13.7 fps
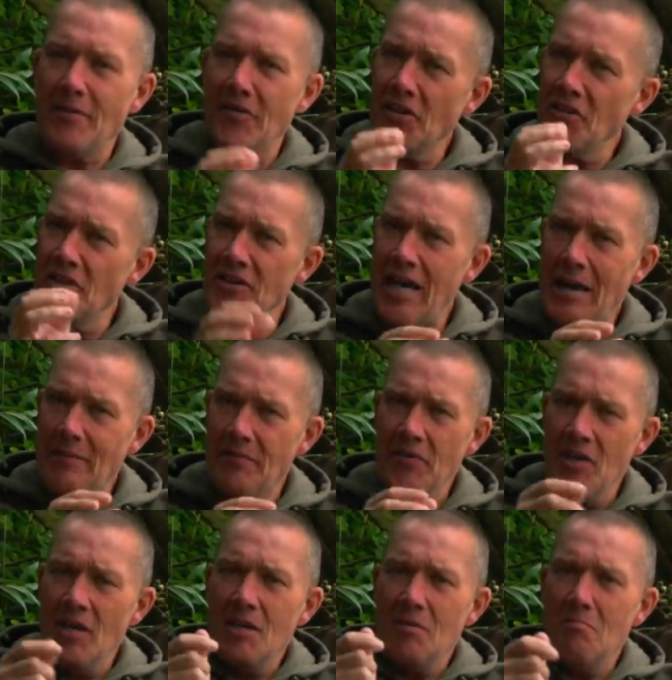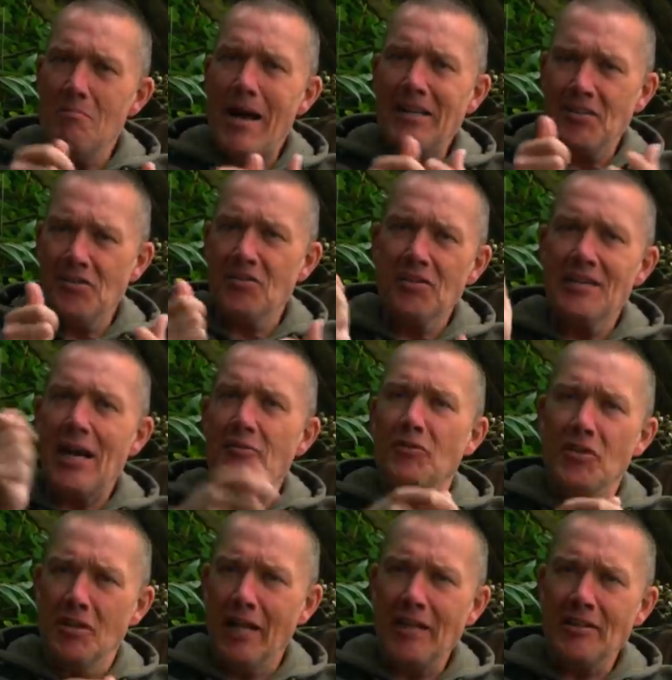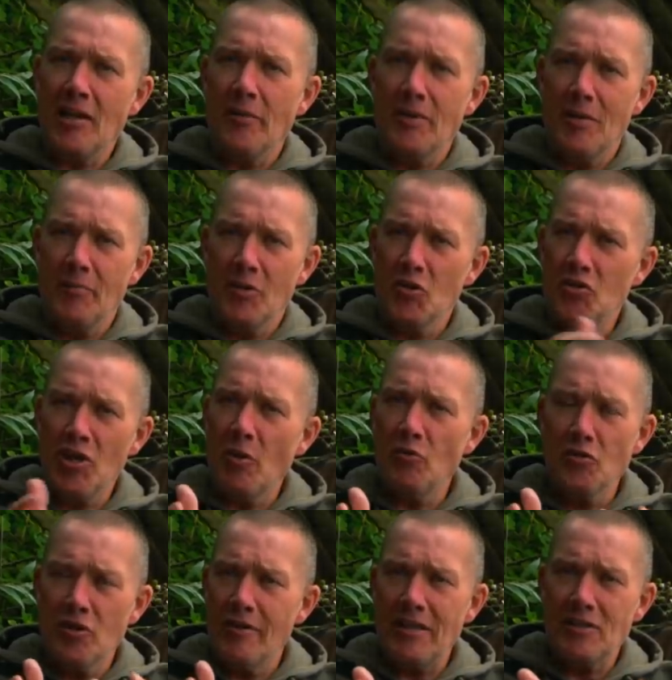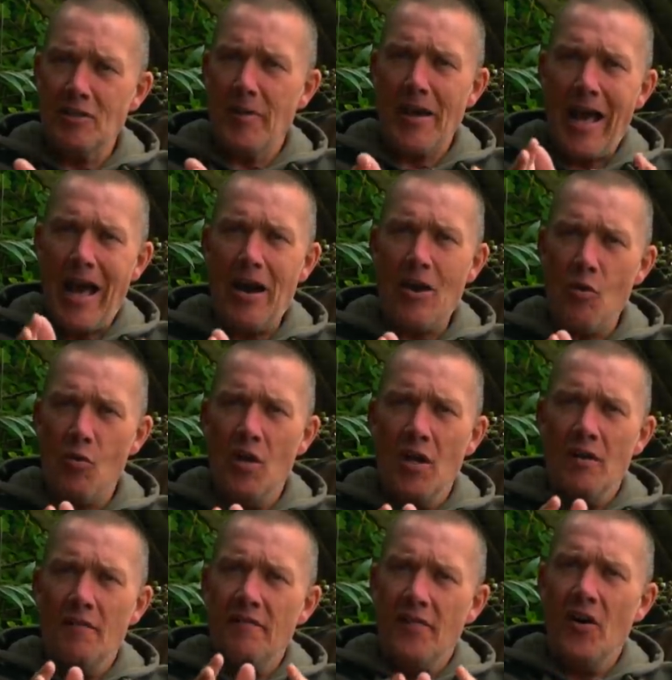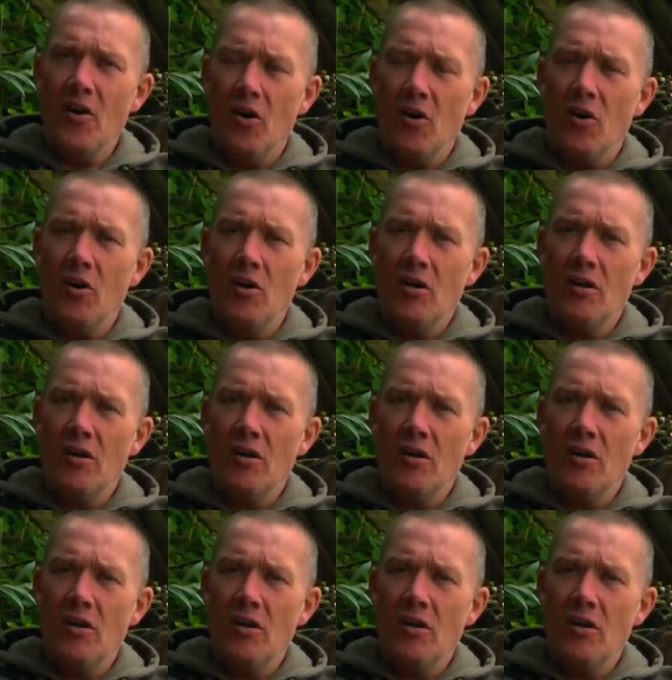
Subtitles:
I think the depth masks the sound of the lead going in, because don't underestimate how far